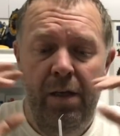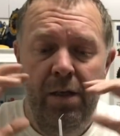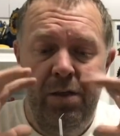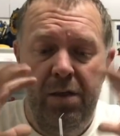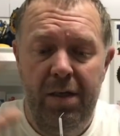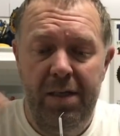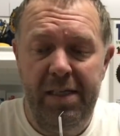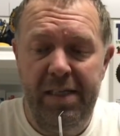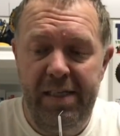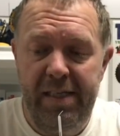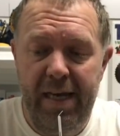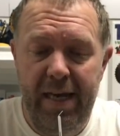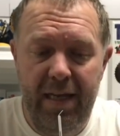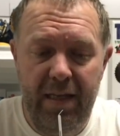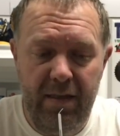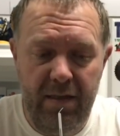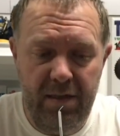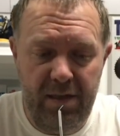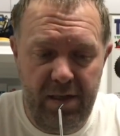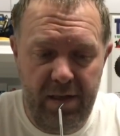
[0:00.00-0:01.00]
So as it
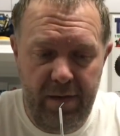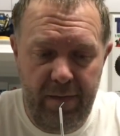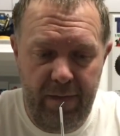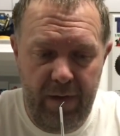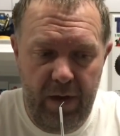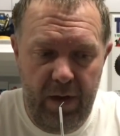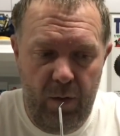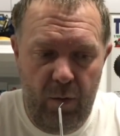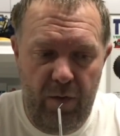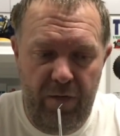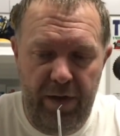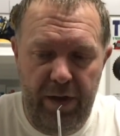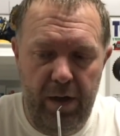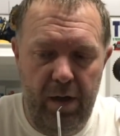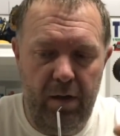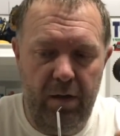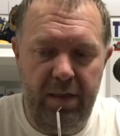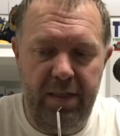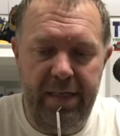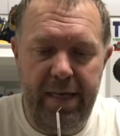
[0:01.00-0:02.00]
stands, with the
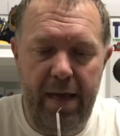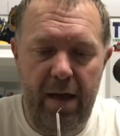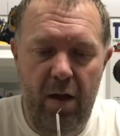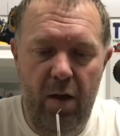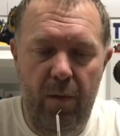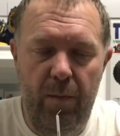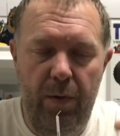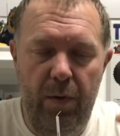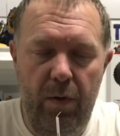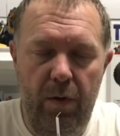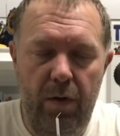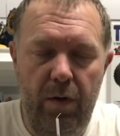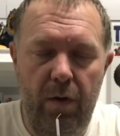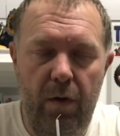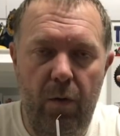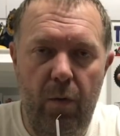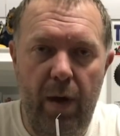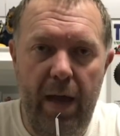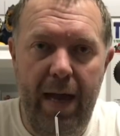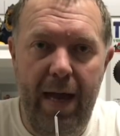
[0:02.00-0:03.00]
old setup,
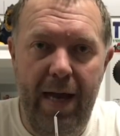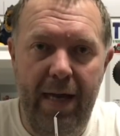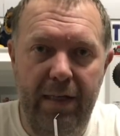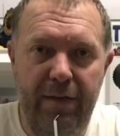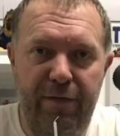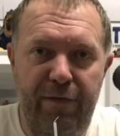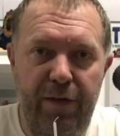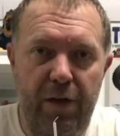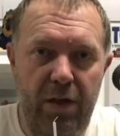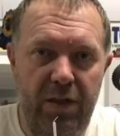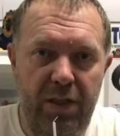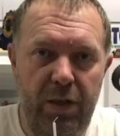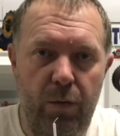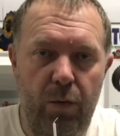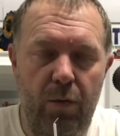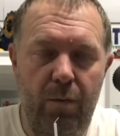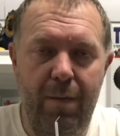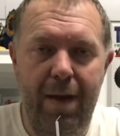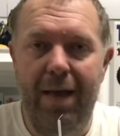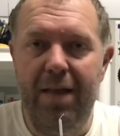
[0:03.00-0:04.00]
we had
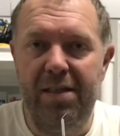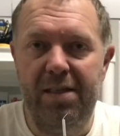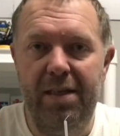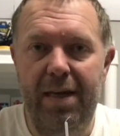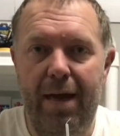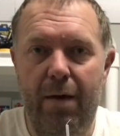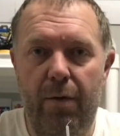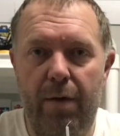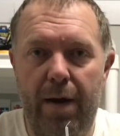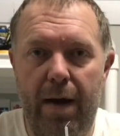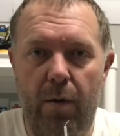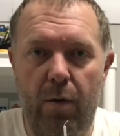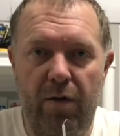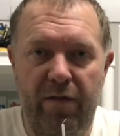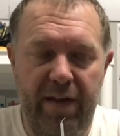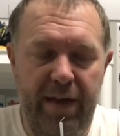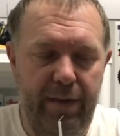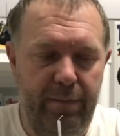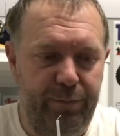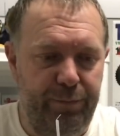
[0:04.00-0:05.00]
31 miles an hour out
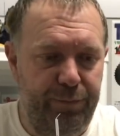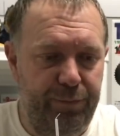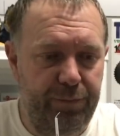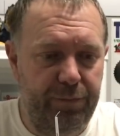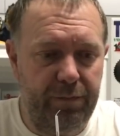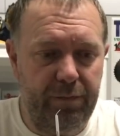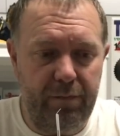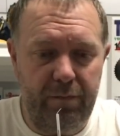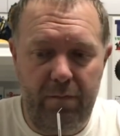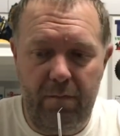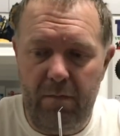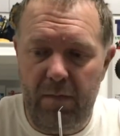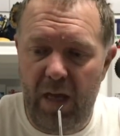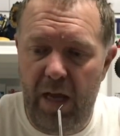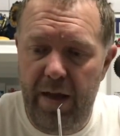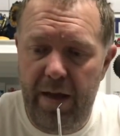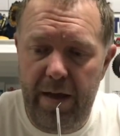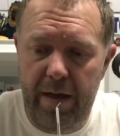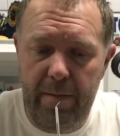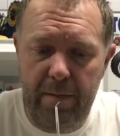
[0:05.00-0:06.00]
of
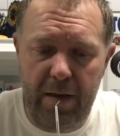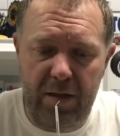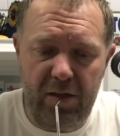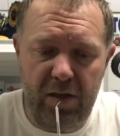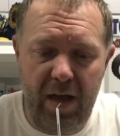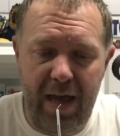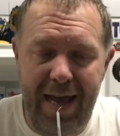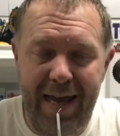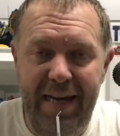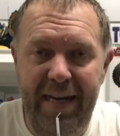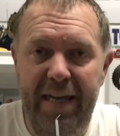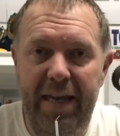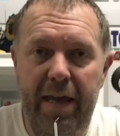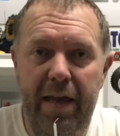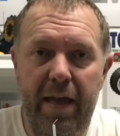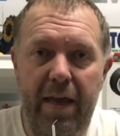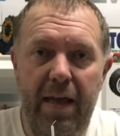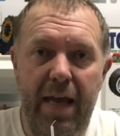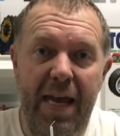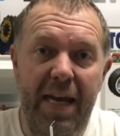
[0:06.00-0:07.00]
it. So
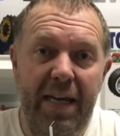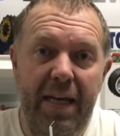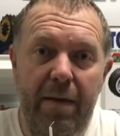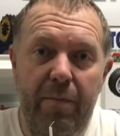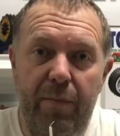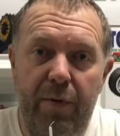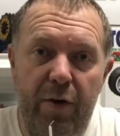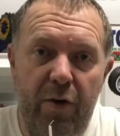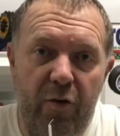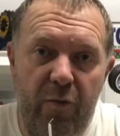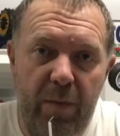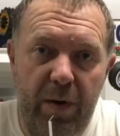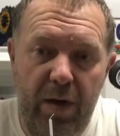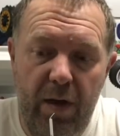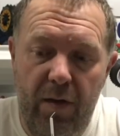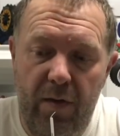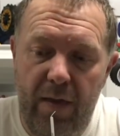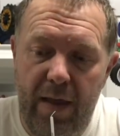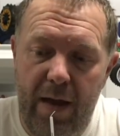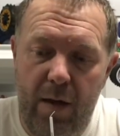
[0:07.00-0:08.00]
any improvement
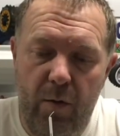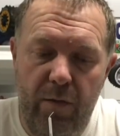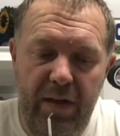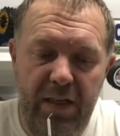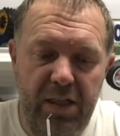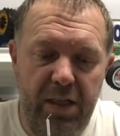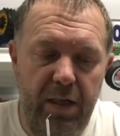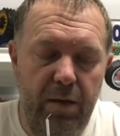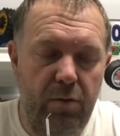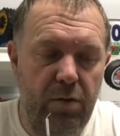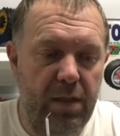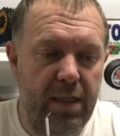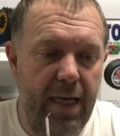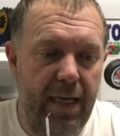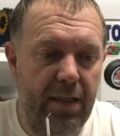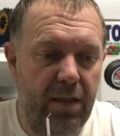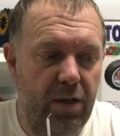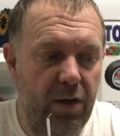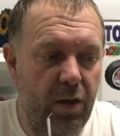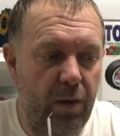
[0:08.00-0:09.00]
on that with this new
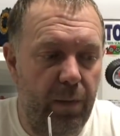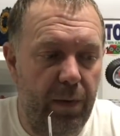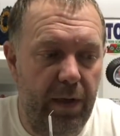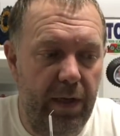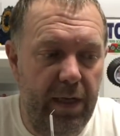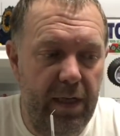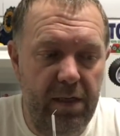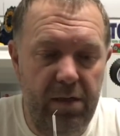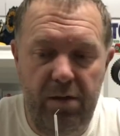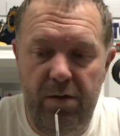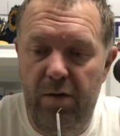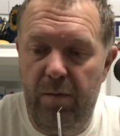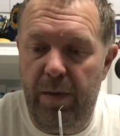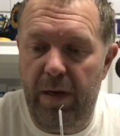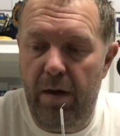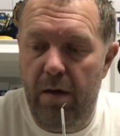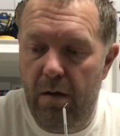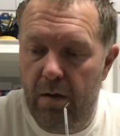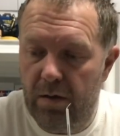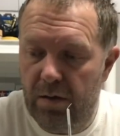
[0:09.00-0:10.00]
setup is going to be
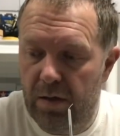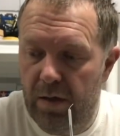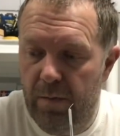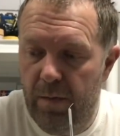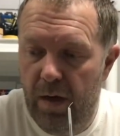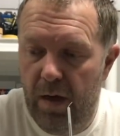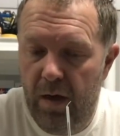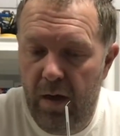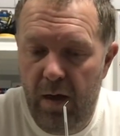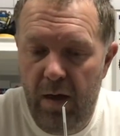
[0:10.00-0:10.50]
awesome.